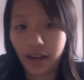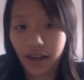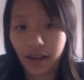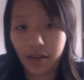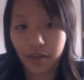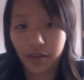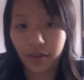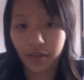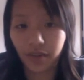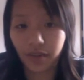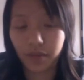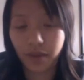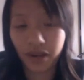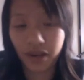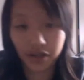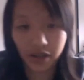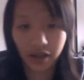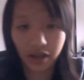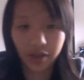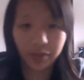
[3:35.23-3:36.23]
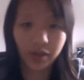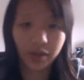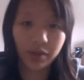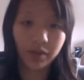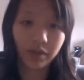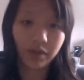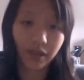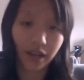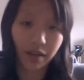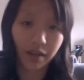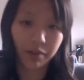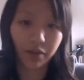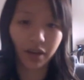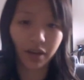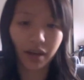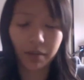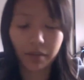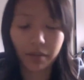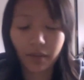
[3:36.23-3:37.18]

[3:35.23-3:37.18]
the Imaginary promo that I put up.